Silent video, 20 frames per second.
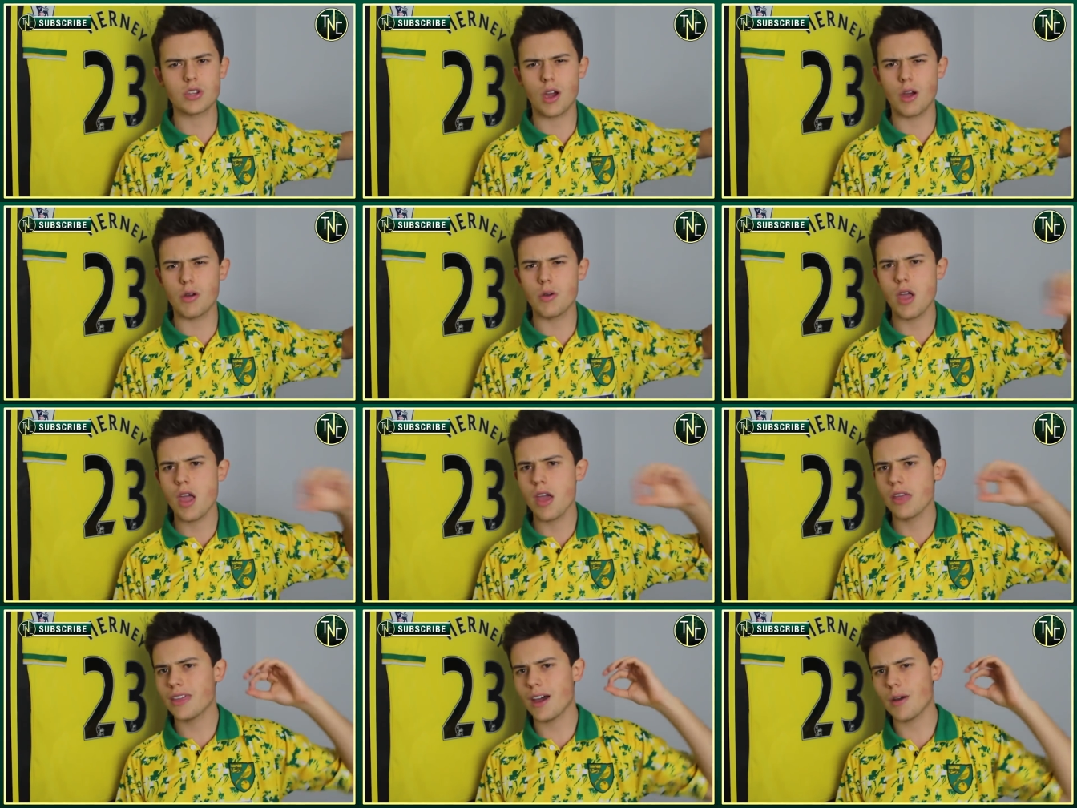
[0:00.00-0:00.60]
So
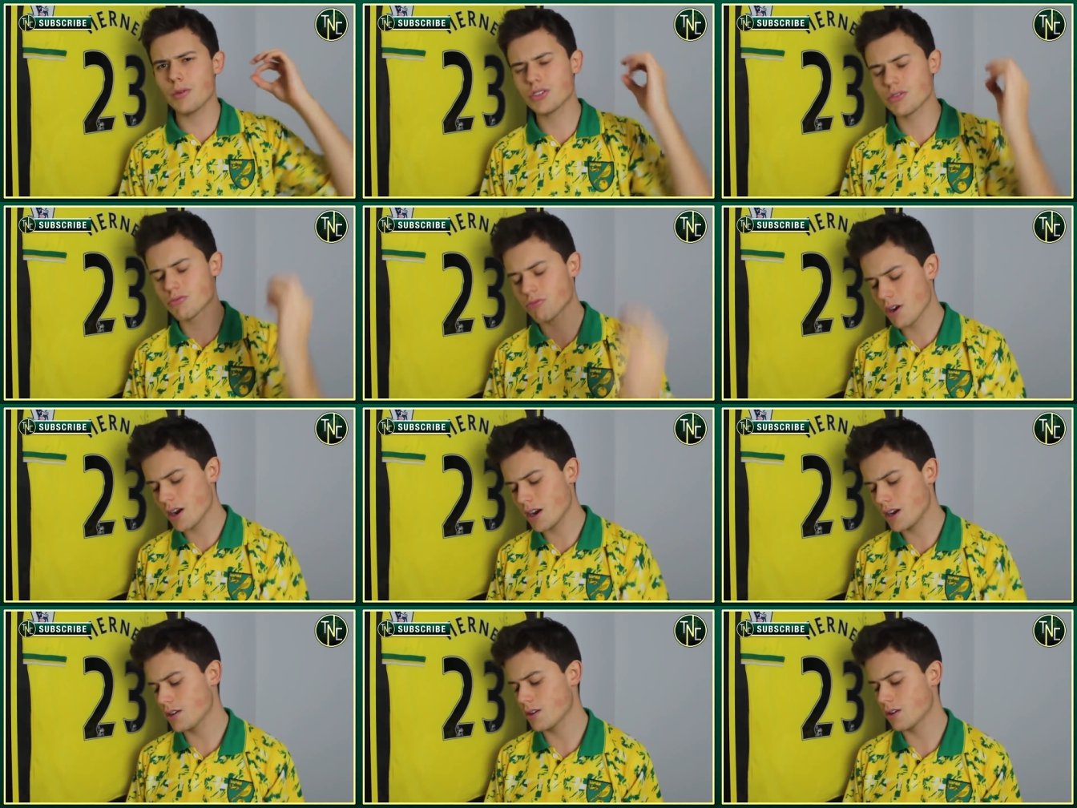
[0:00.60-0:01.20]
that was a
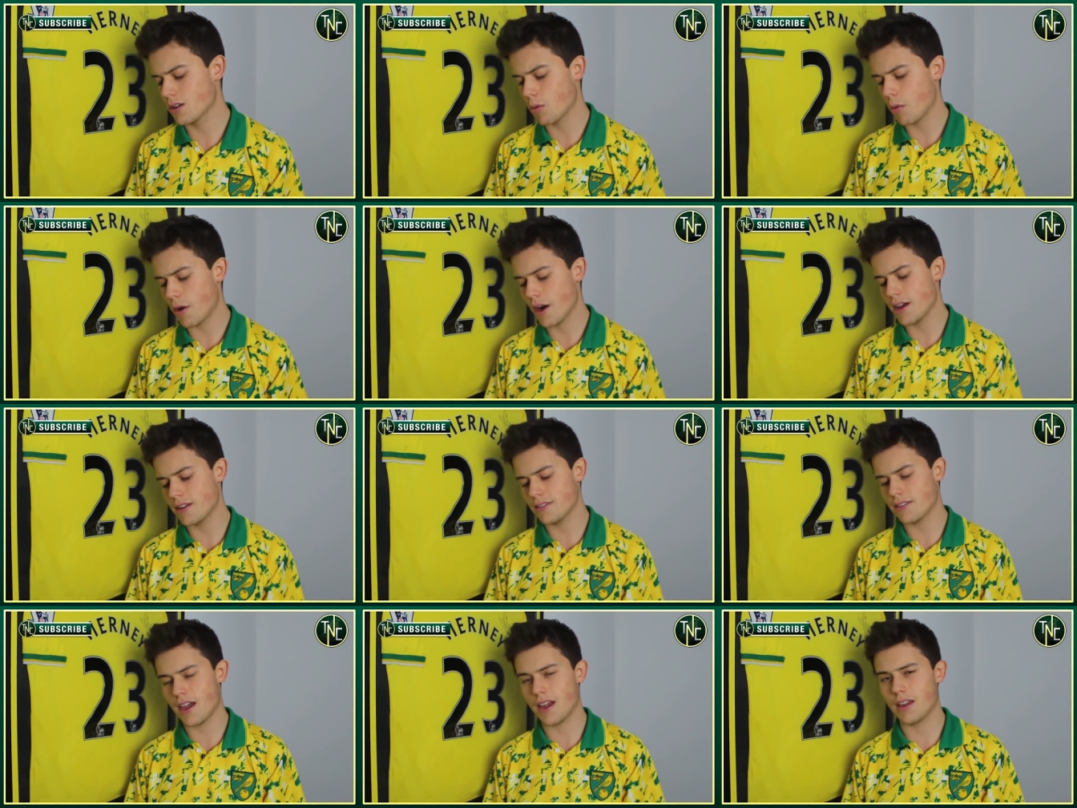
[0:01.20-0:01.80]
really good
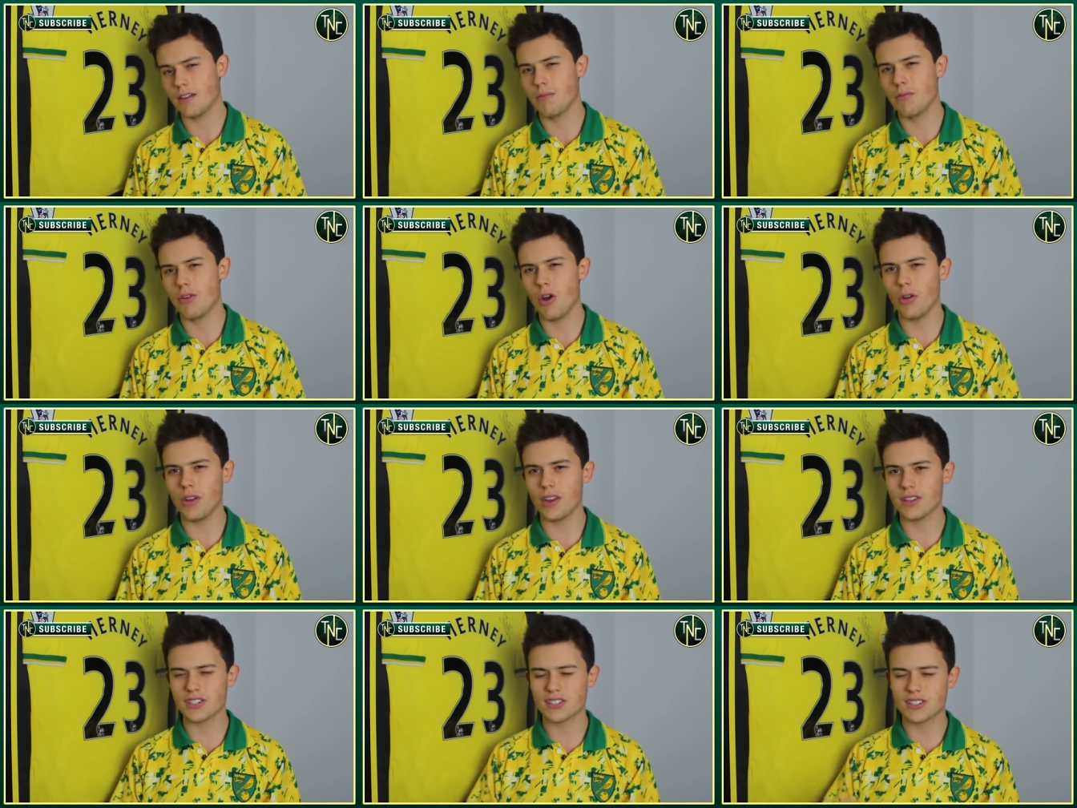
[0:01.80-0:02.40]
away day,
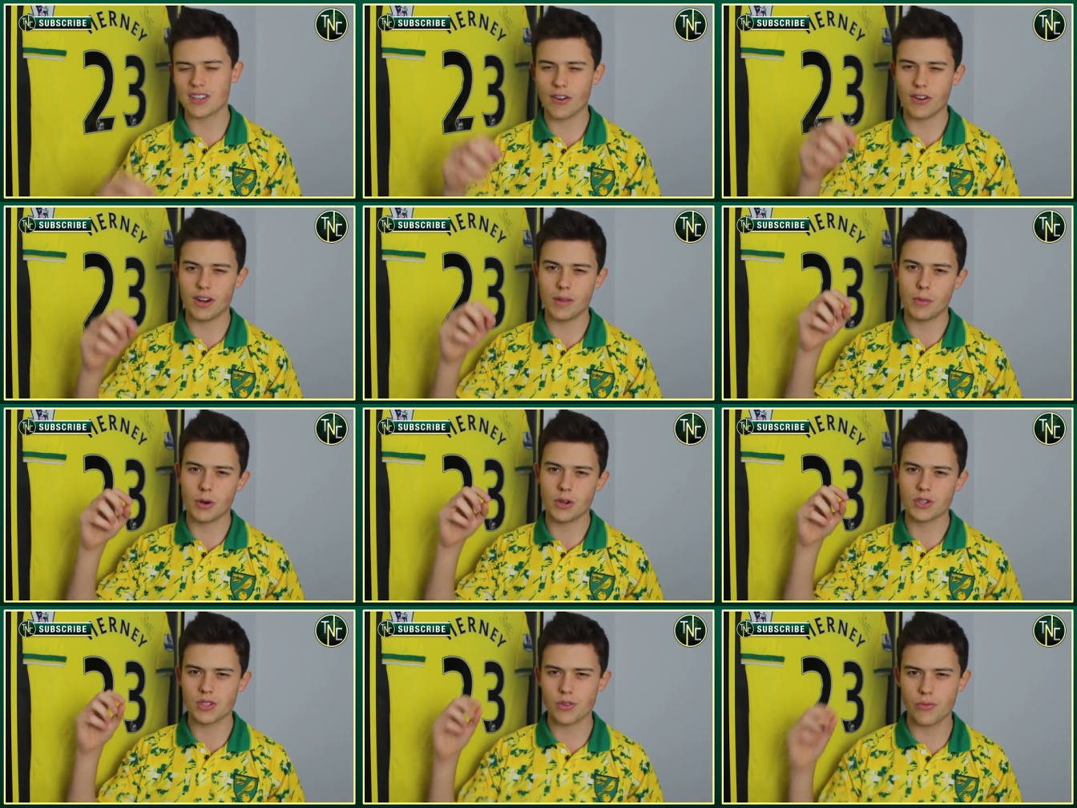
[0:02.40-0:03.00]
not necessarily
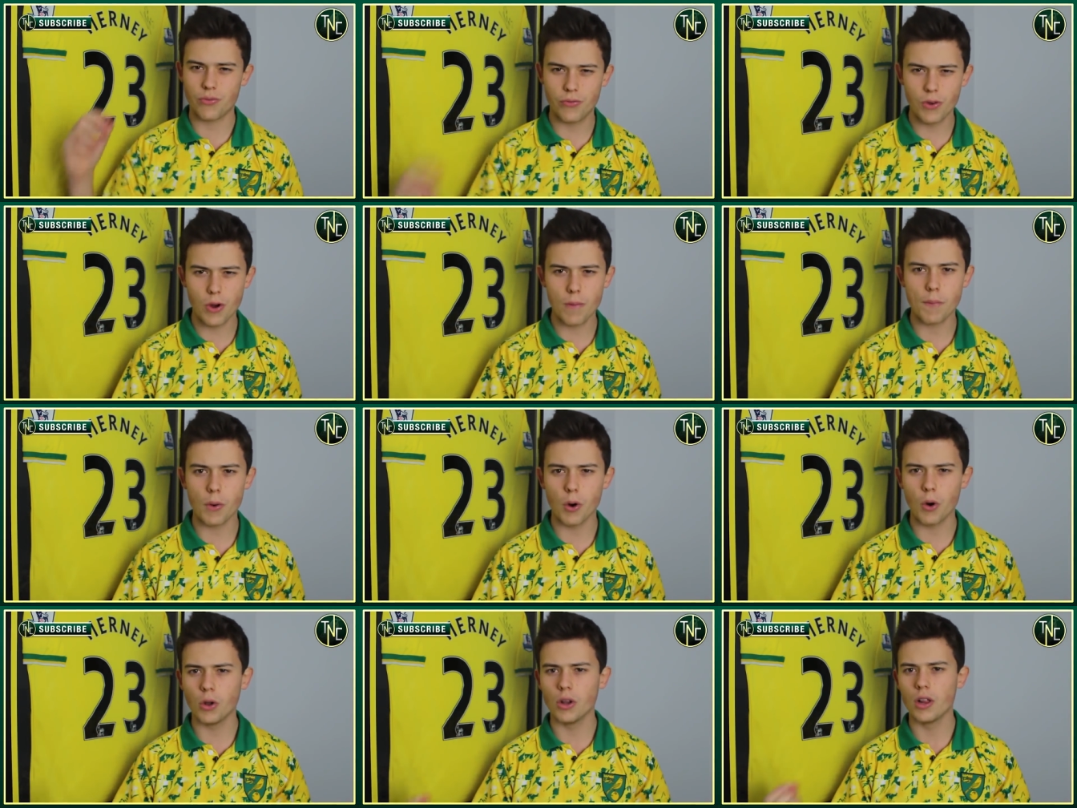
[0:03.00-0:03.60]
because of the
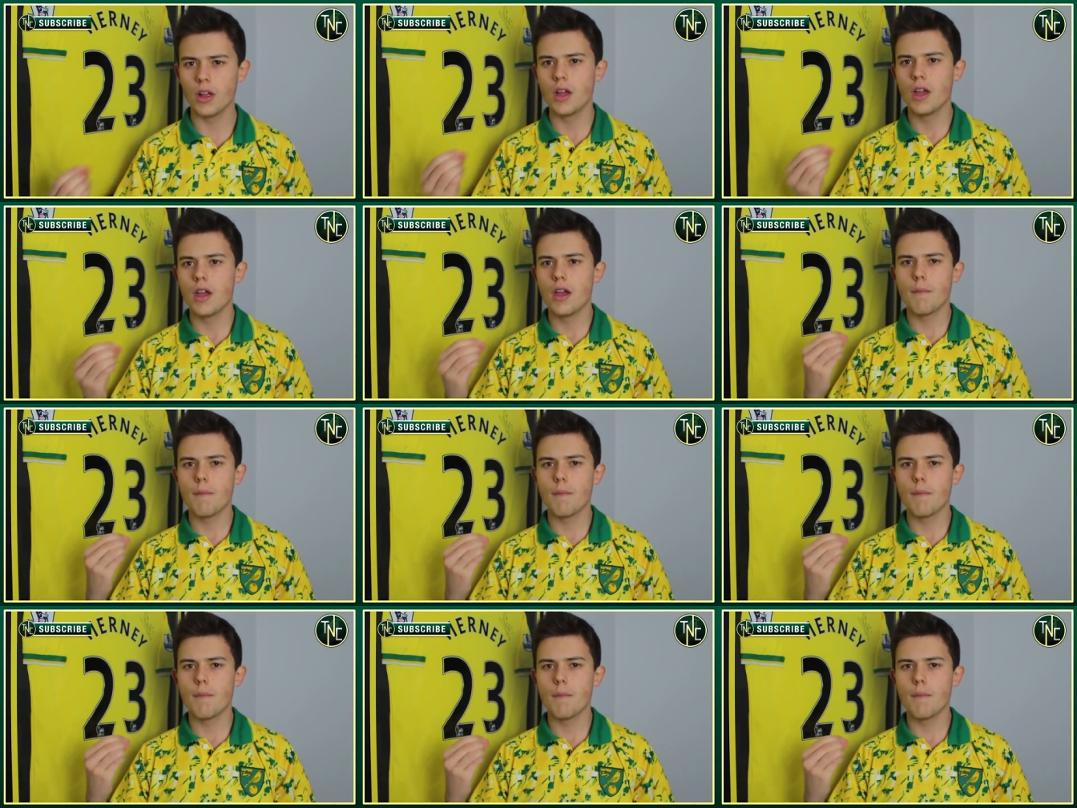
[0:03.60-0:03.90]
football,